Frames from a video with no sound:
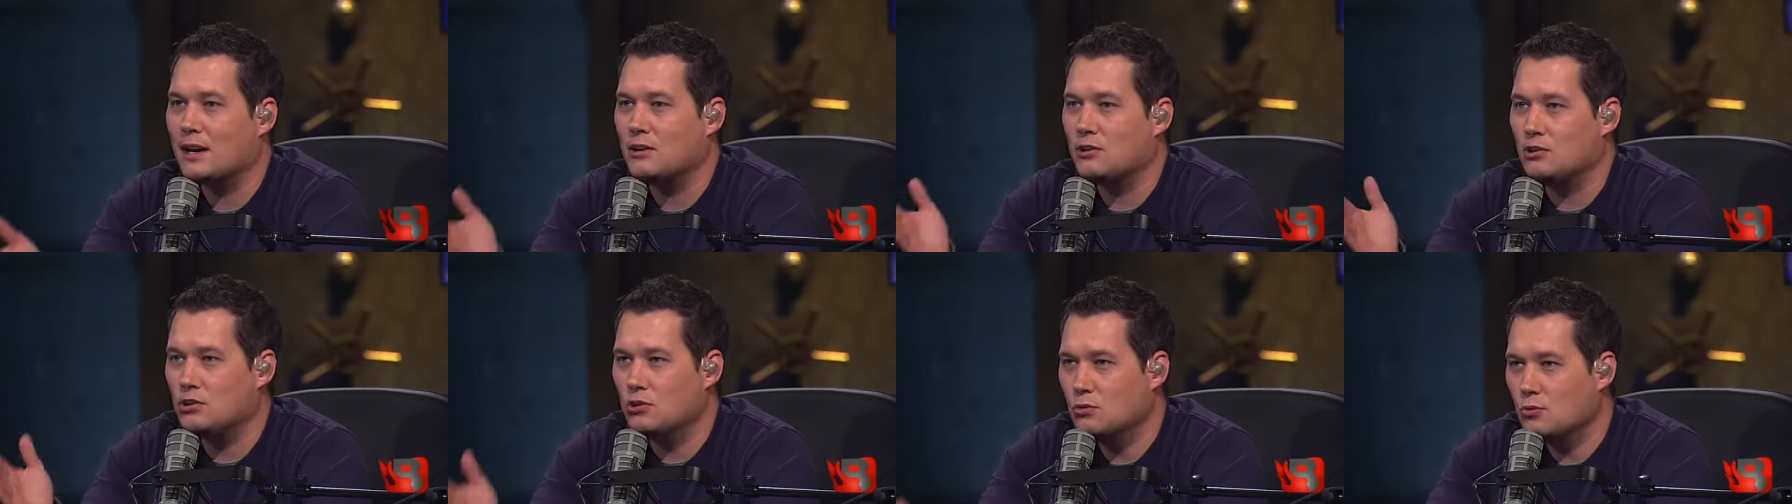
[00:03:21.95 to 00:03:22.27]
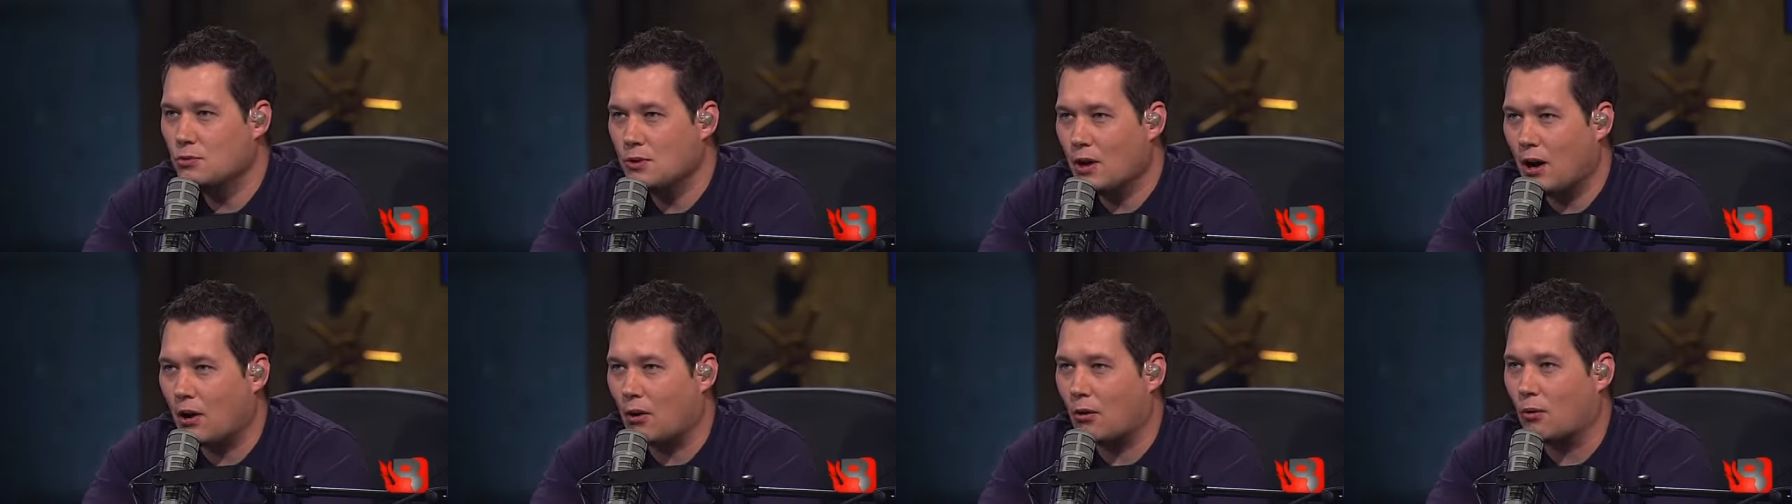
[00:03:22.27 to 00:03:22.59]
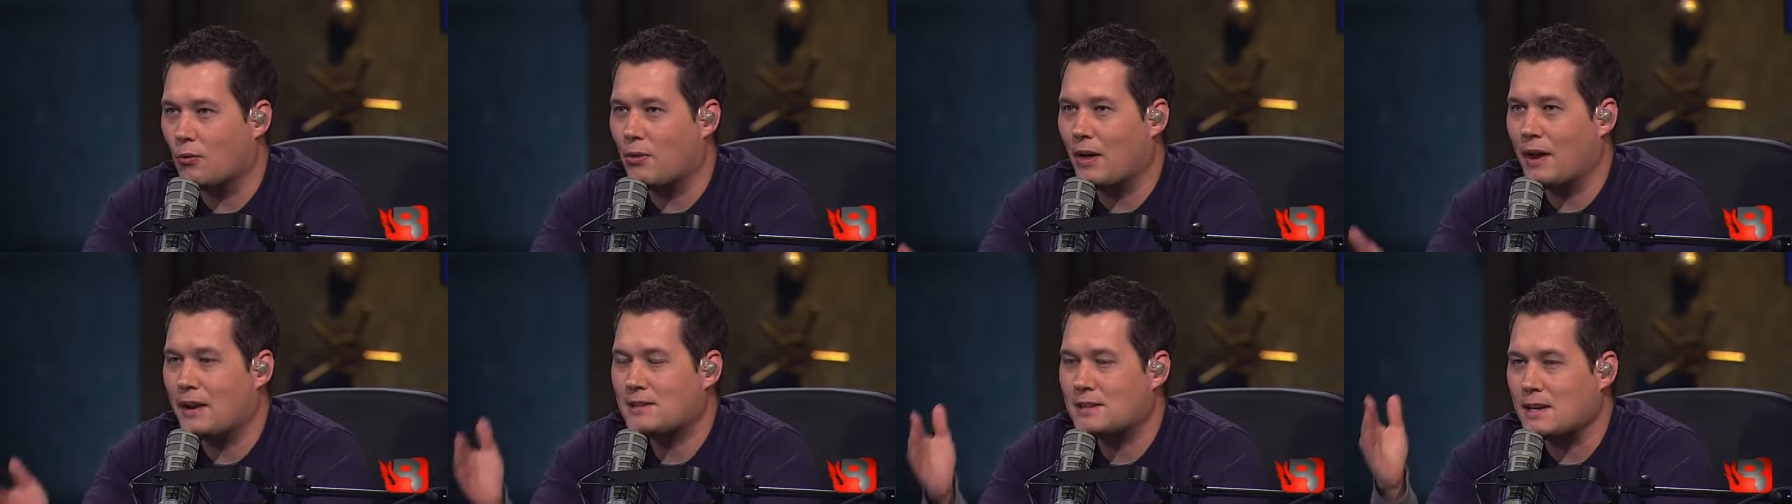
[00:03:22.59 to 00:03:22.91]
you
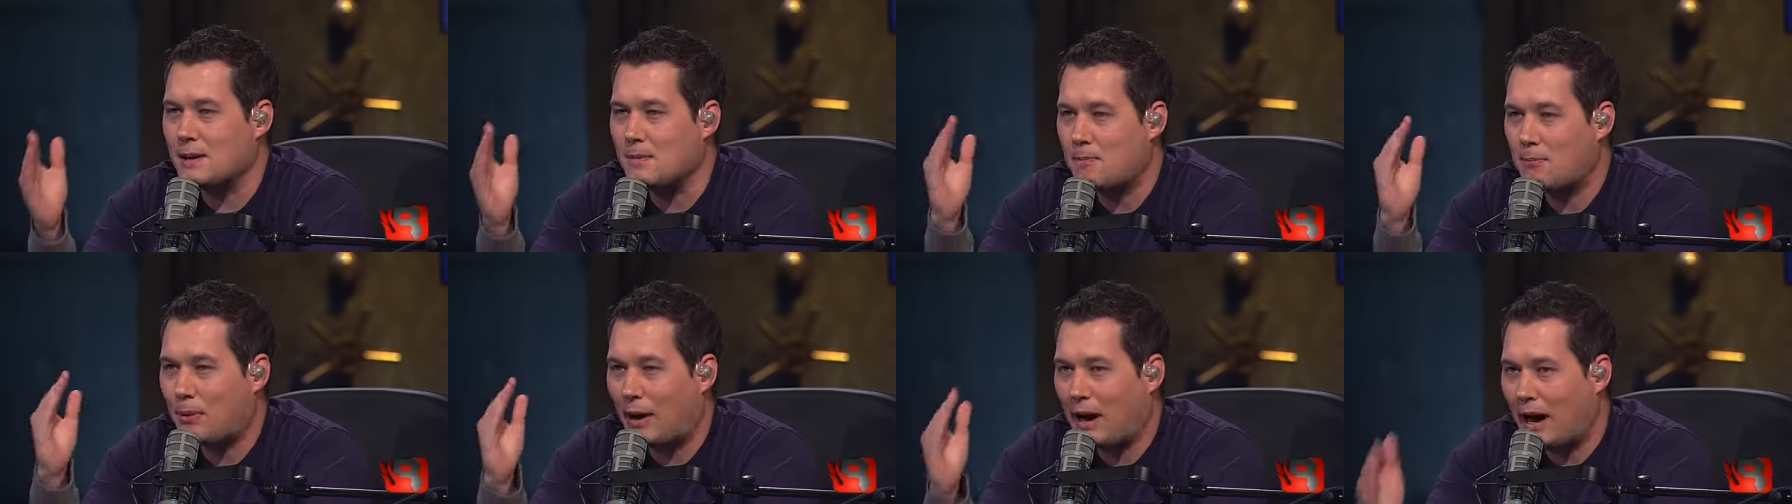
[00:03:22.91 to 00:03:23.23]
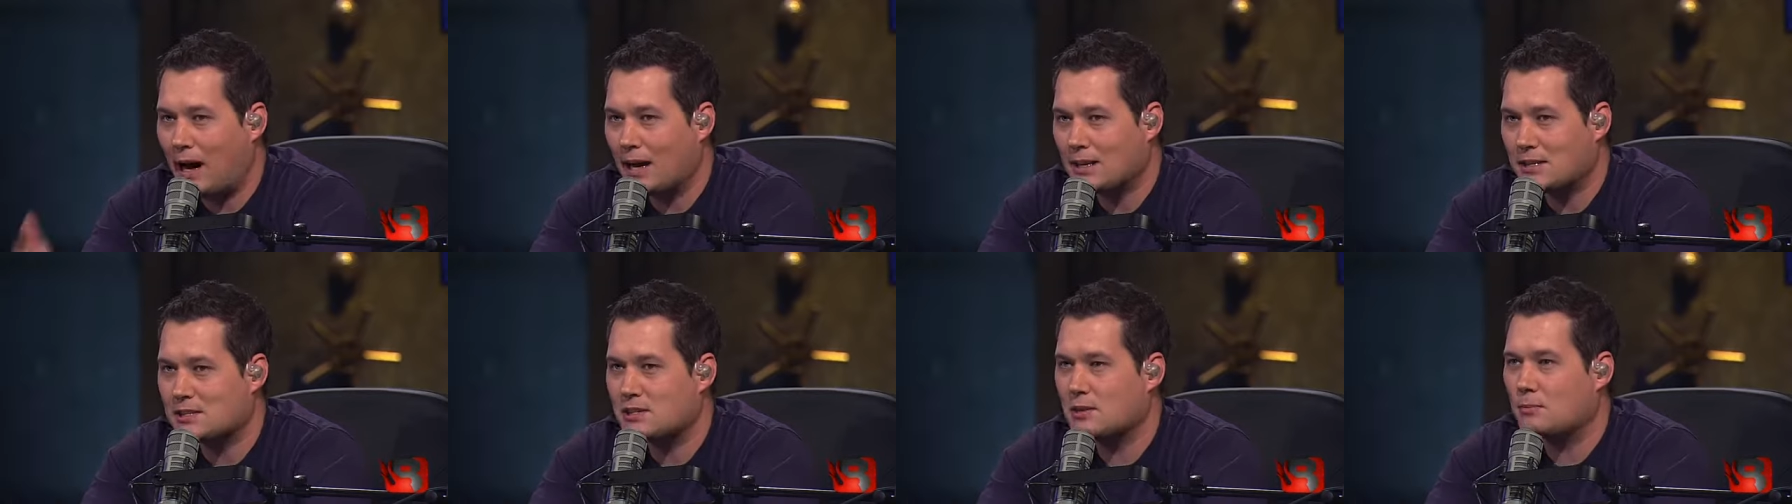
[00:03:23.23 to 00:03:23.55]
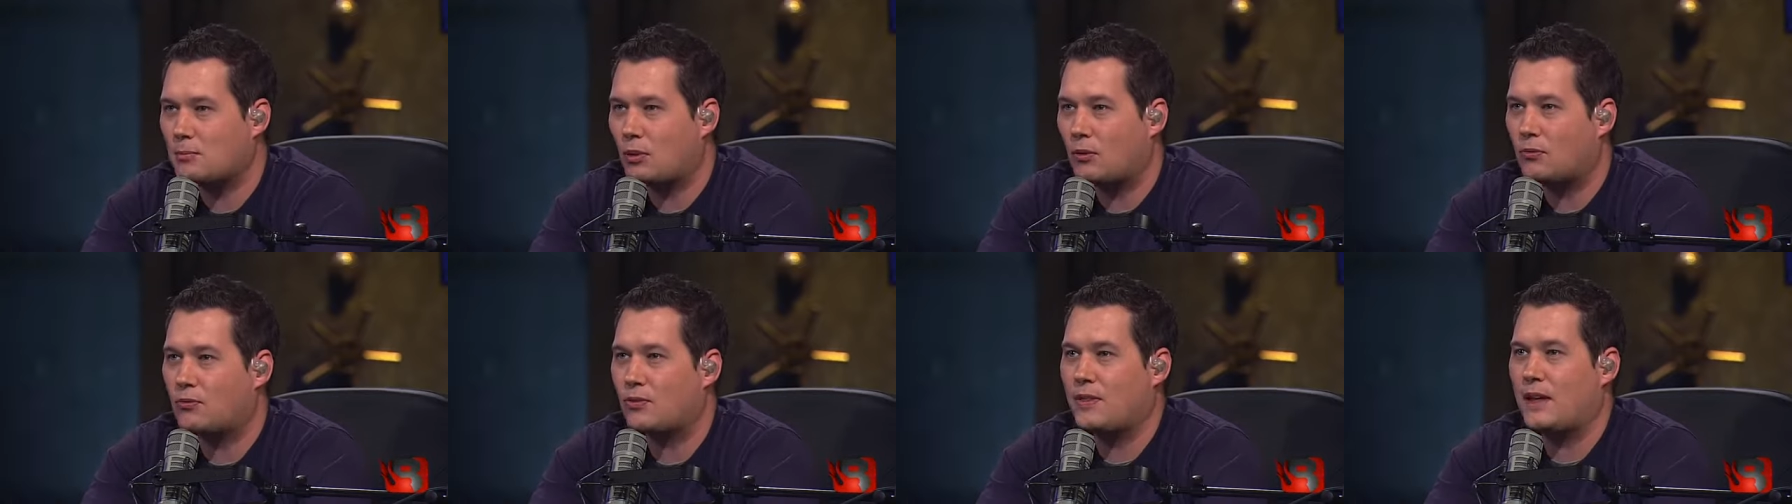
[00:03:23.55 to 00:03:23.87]
know it's that it's impossible